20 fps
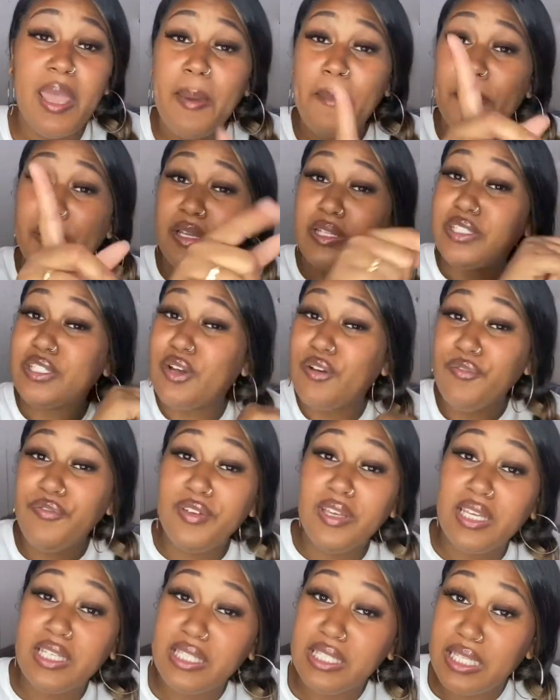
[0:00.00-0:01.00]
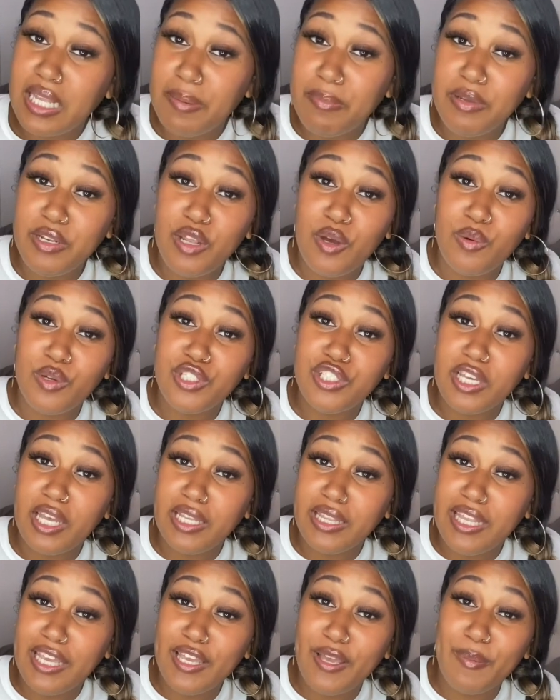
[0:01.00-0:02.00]
But don't forget to let me know what
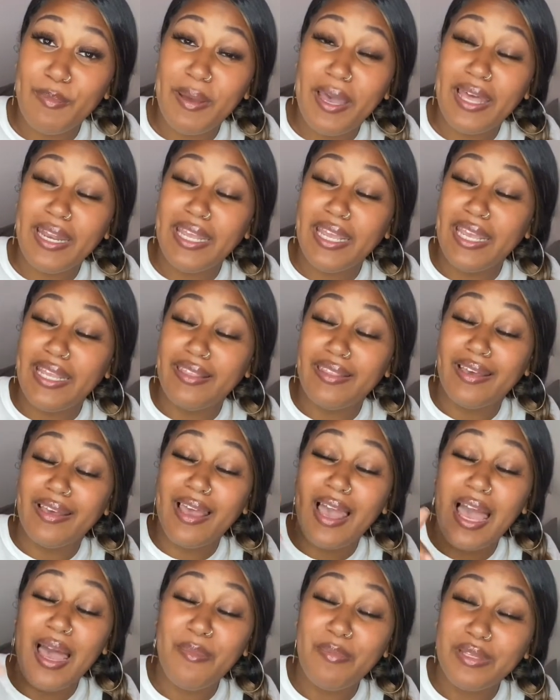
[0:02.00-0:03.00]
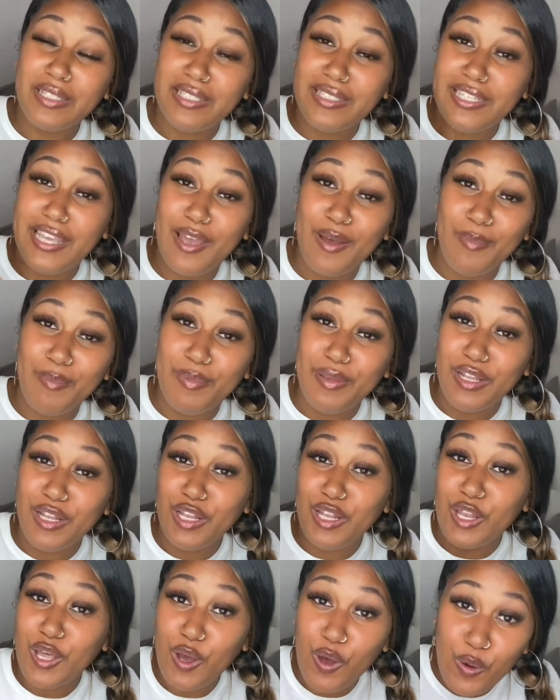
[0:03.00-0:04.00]
y'all think about it in the comments down
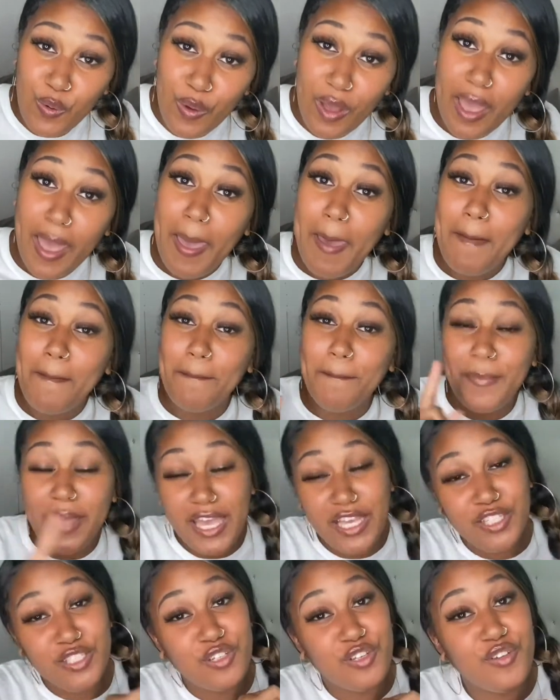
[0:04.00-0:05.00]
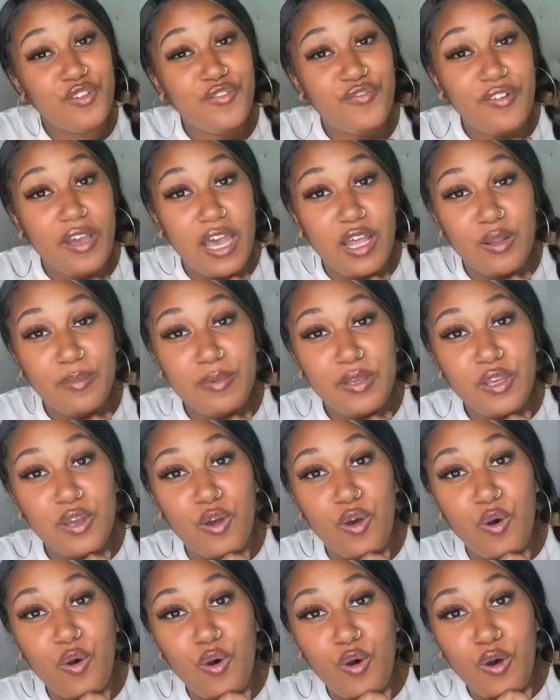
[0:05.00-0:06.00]
below. Make sure you follow me
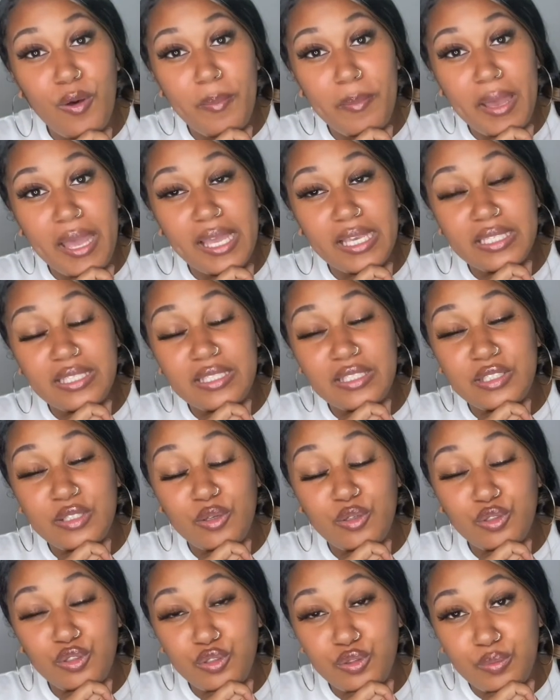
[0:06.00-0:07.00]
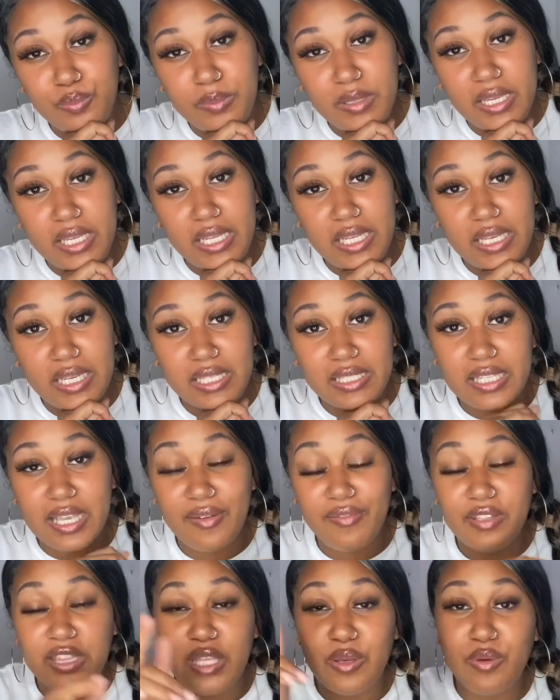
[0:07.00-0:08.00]
on all my social medias.
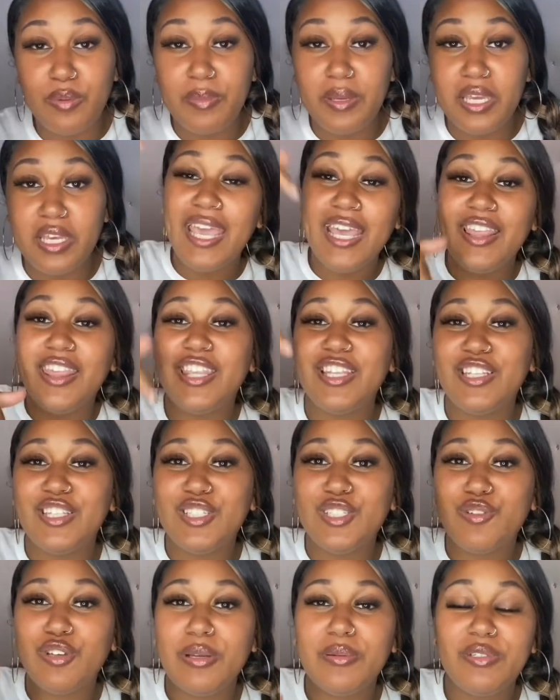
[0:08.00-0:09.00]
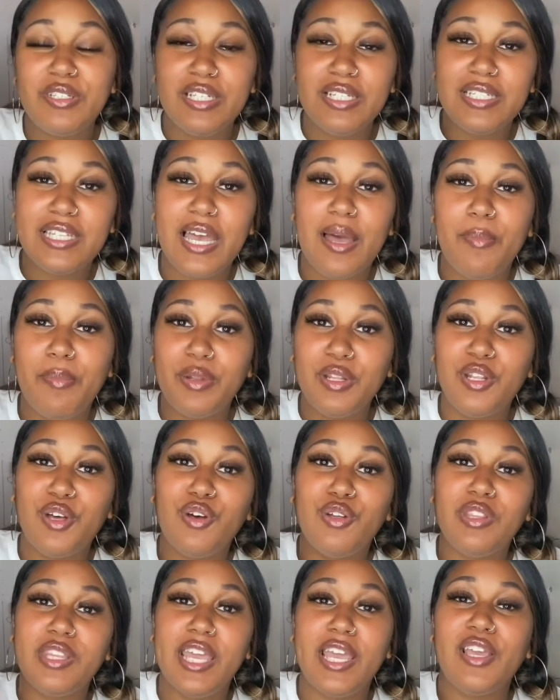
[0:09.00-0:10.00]
Everything will be in the description down
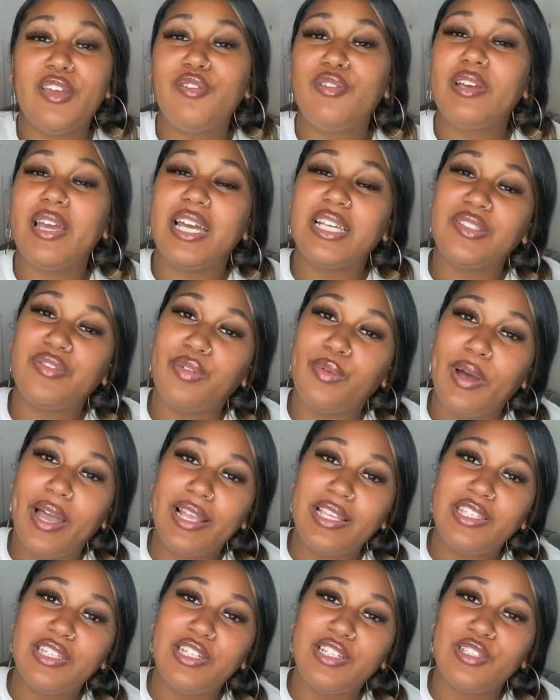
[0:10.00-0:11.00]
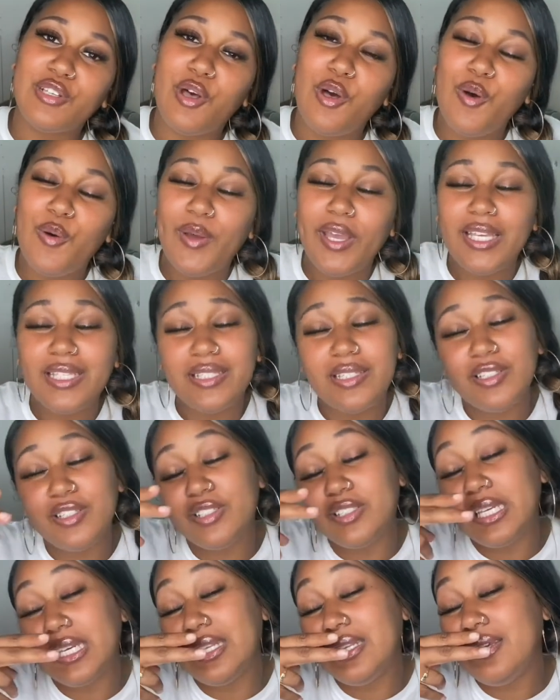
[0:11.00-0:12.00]
below. Thank you guys for watching as always.
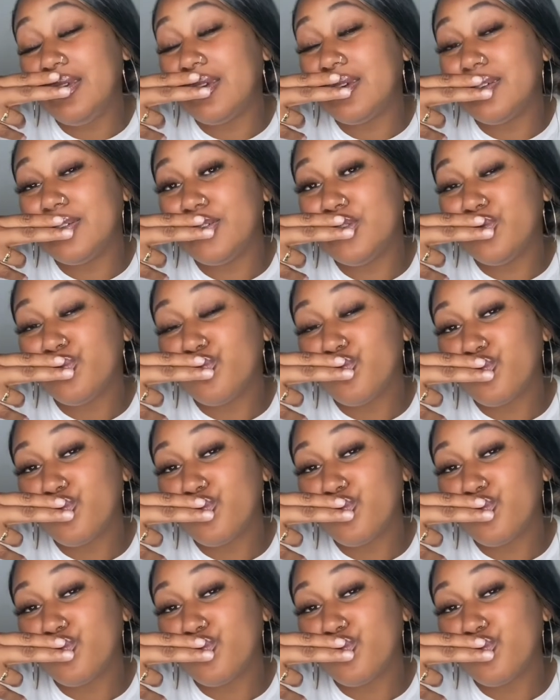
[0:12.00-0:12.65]
And Jenny is...